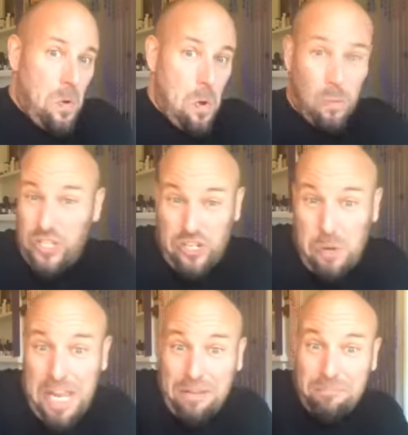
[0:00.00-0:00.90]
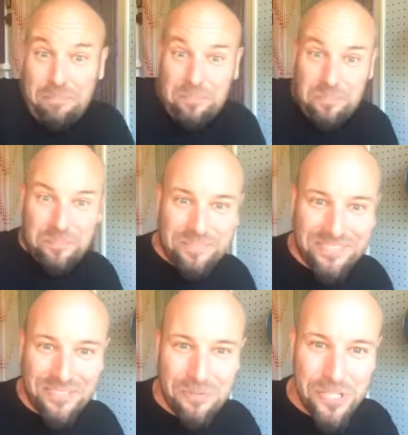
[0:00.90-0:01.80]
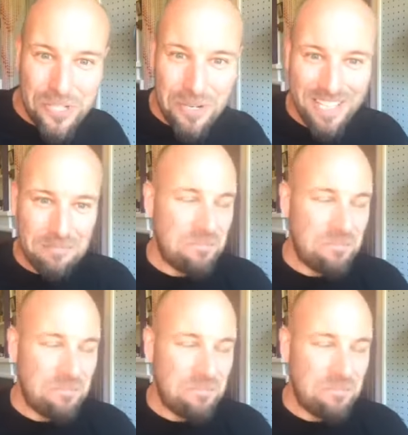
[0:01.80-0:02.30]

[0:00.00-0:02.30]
Would you do it? Would you do it?